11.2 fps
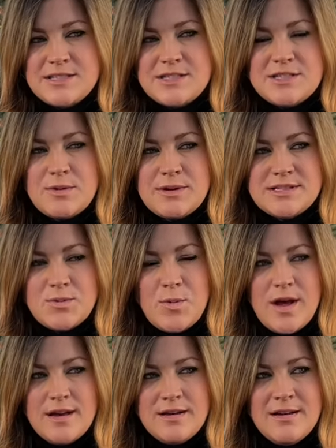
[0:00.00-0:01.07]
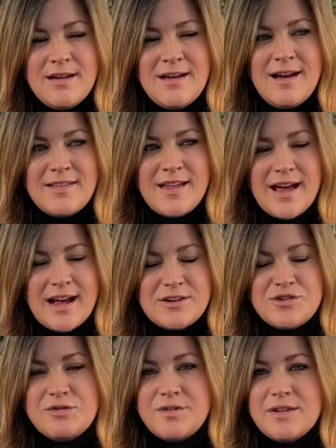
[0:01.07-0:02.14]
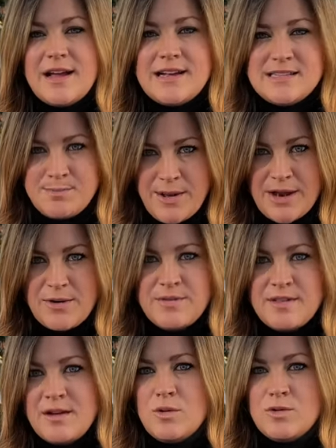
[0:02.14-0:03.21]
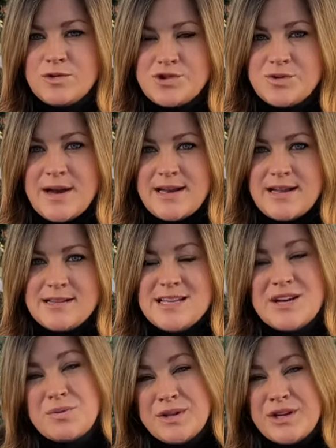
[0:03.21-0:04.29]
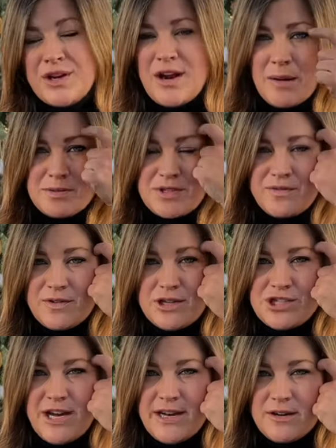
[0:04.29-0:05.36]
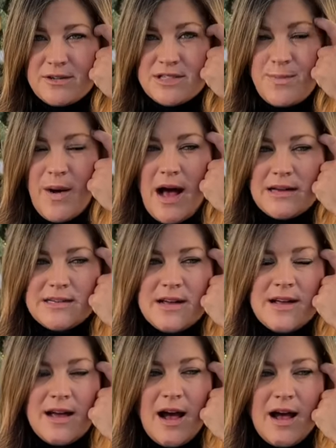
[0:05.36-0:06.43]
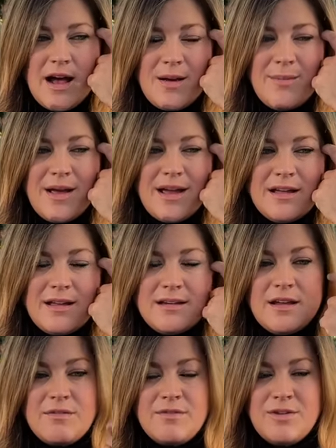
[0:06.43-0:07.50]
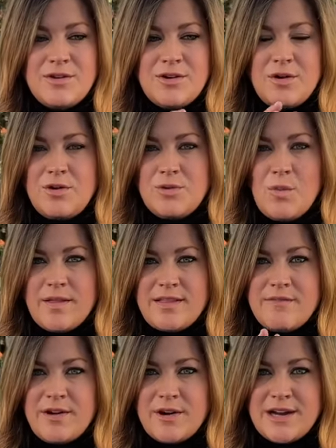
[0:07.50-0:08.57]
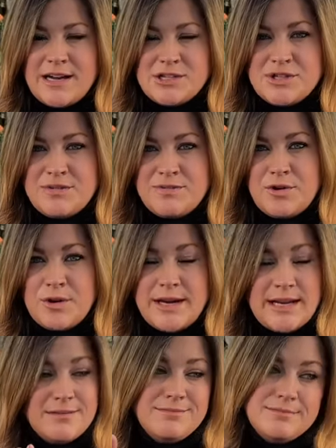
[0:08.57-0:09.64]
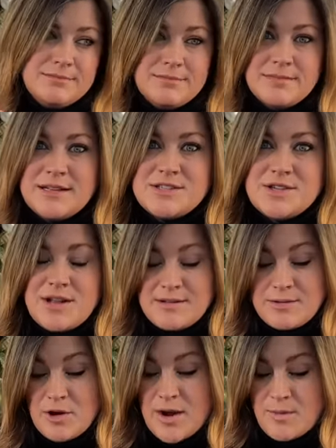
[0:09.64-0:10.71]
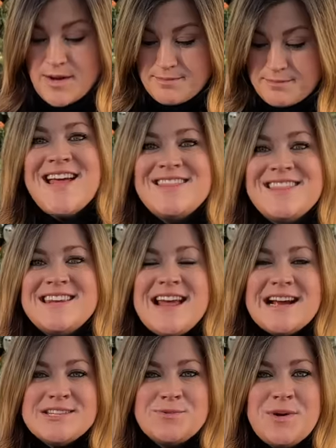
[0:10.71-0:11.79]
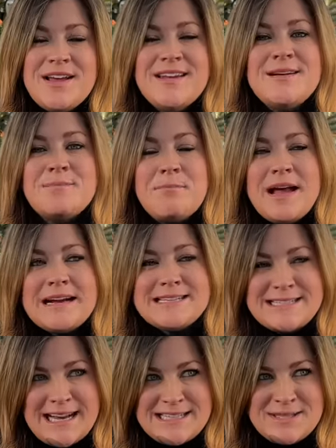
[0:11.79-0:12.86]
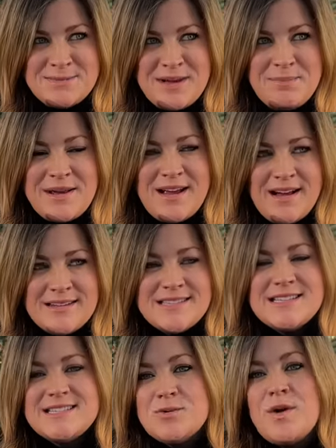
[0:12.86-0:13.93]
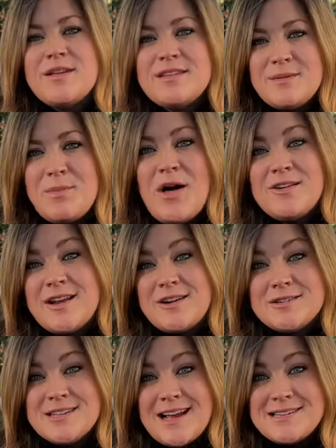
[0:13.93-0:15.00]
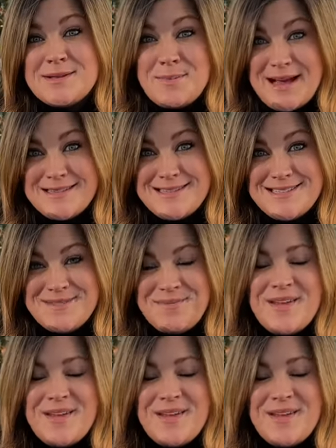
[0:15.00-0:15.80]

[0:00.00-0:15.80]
So it's one that I do feel like is better than the older Terenias and a really good option for a shadier spot. And if you know you want that variation of green, that's a great one. The next one excites me because it's the one that the pollinators liked the best.